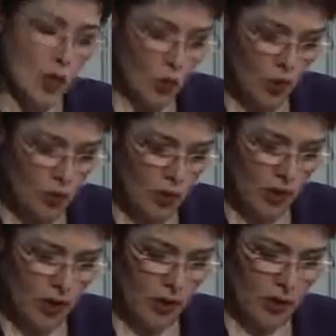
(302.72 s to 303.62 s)
So what do you
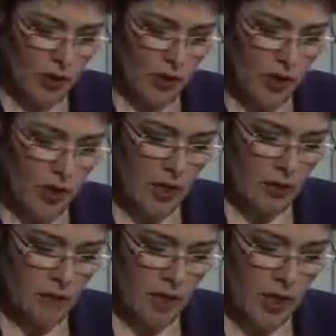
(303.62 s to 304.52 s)
think are the
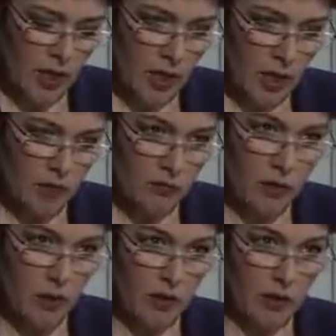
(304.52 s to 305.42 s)
implications
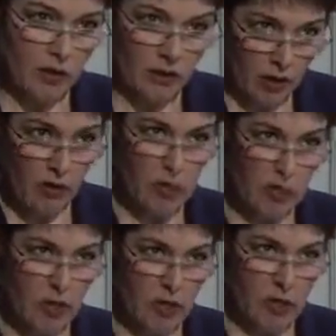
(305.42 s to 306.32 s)
regarding
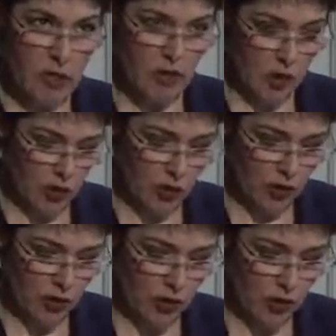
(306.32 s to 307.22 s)
therapies and
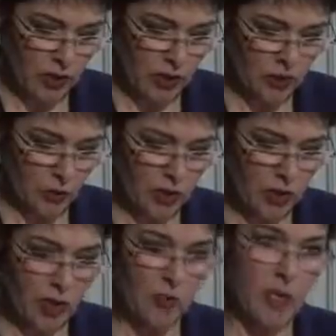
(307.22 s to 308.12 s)
treatments, and what are
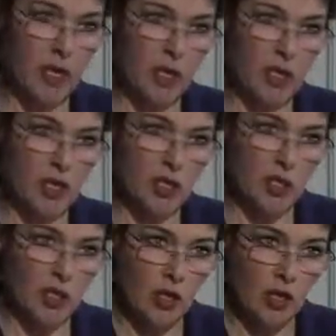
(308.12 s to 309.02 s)
the
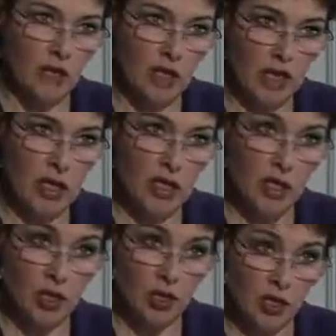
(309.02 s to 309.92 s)
implications for
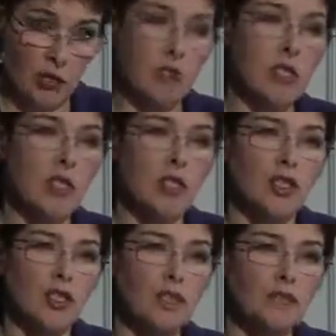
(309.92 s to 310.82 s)
clinicians and
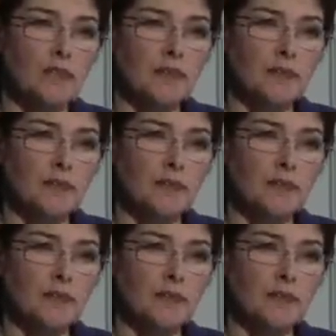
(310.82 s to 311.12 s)
researchers?